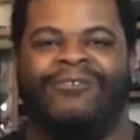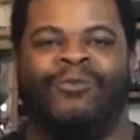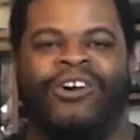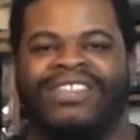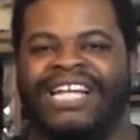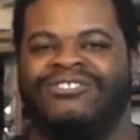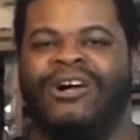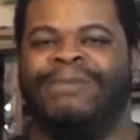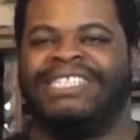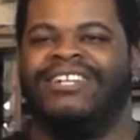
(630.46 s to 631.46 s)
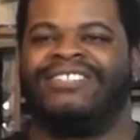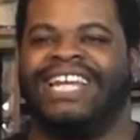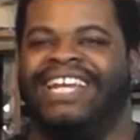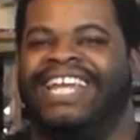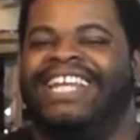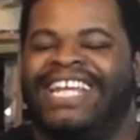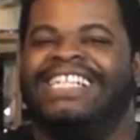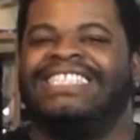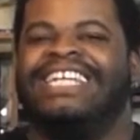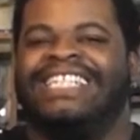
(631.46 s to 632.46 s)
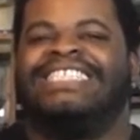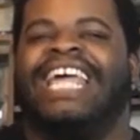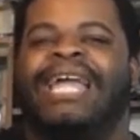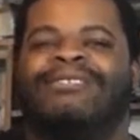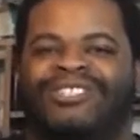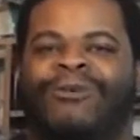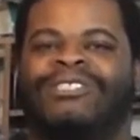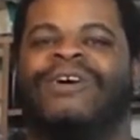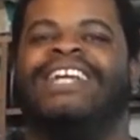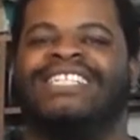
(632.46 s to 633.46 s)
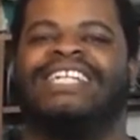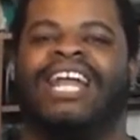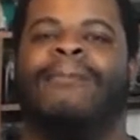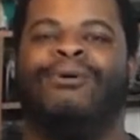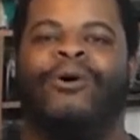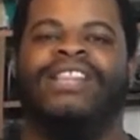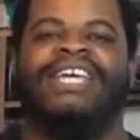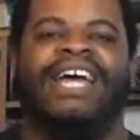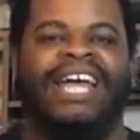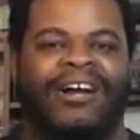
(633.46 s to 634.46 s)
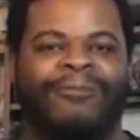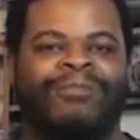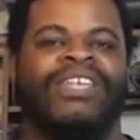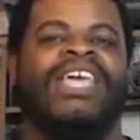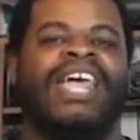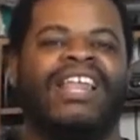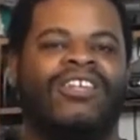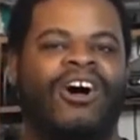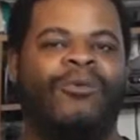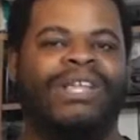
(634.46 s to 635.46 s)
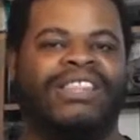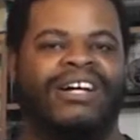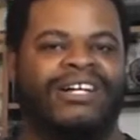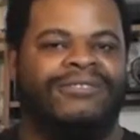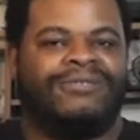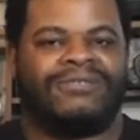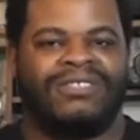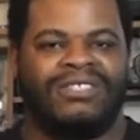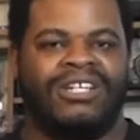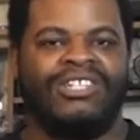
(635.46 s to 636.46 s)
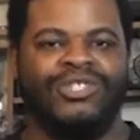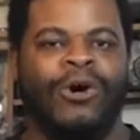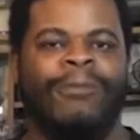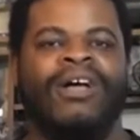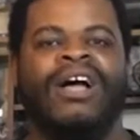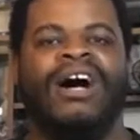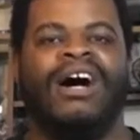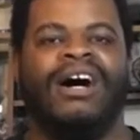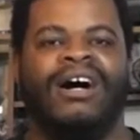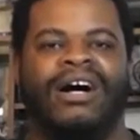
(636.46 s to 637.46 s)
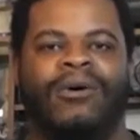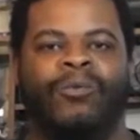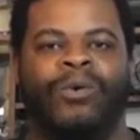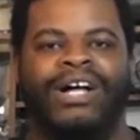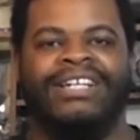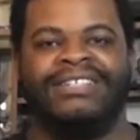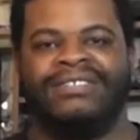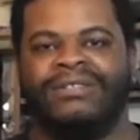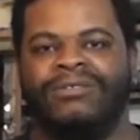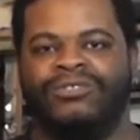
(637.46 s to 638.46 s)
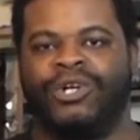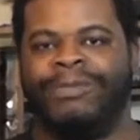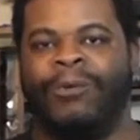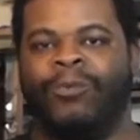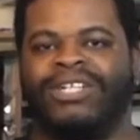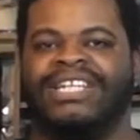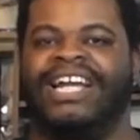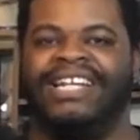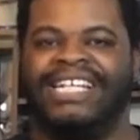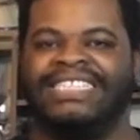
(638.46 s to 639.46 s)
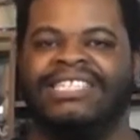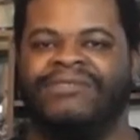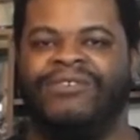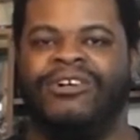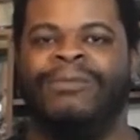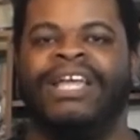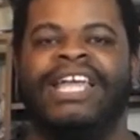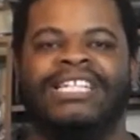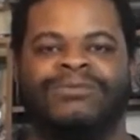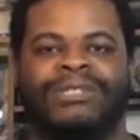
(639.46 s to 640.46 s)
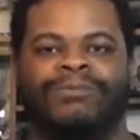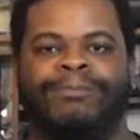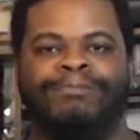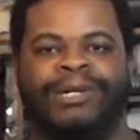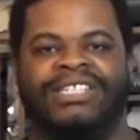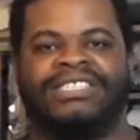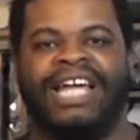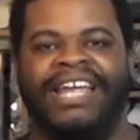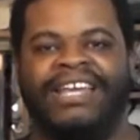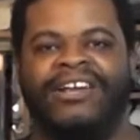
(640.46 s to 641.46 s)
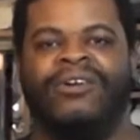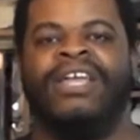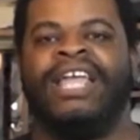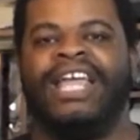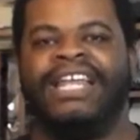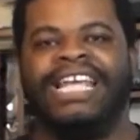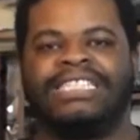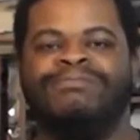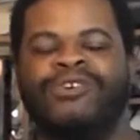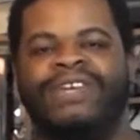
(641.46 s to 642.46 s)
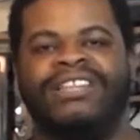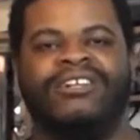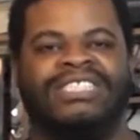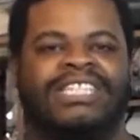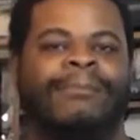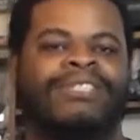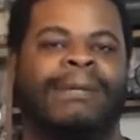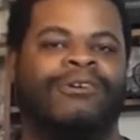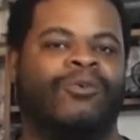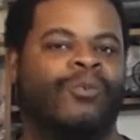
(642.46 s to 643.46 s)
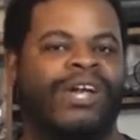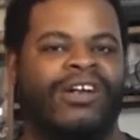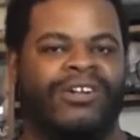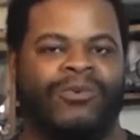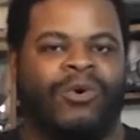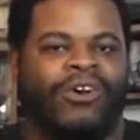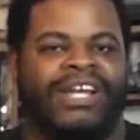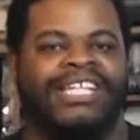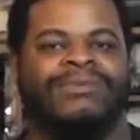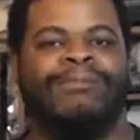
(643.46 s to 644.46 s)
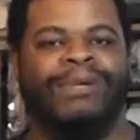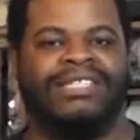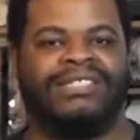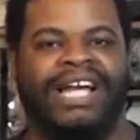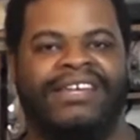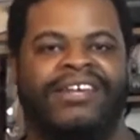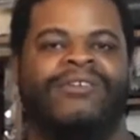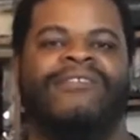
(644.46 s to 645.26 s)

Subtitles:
work that trope, but still it's like, it is the same trope. So I just got to point that out. And along with the trope, one trope that works against this film is with Buzz Lightyear. In each movie, there's some type of weird quirkiness with Buzz Lightyear. In